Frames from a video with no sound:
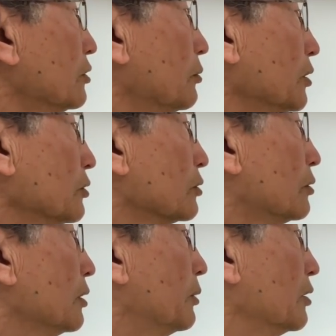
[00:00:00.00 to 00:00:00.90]
you want to
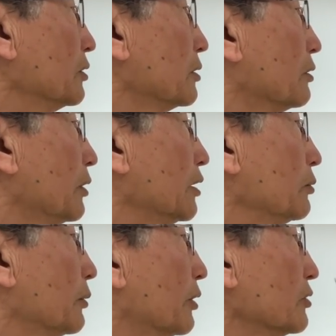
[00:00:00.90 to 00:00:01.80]
go about it the right
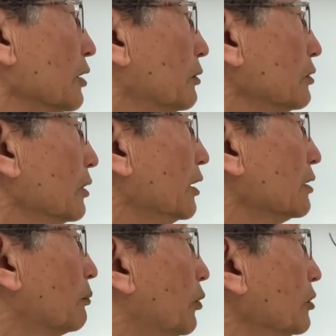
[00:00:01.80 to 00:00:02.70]
way because I want to link the
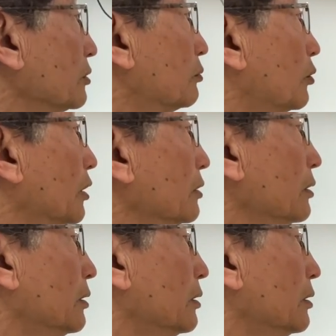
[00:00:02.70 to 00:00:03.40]
bottom one.